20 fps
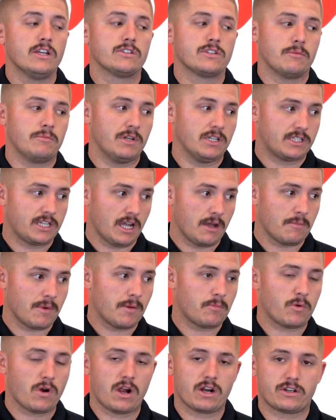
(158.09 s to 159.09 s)
So I'm gonna tell
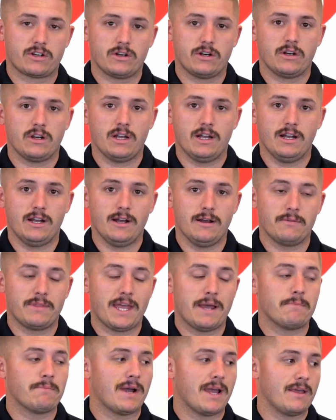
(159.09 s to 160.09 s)
my proctor
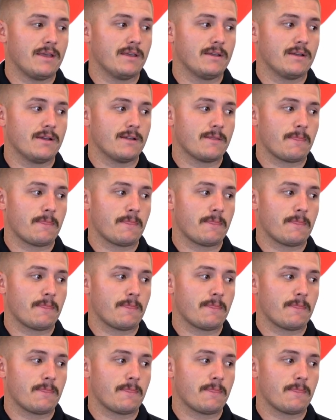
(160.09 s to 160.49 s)
that my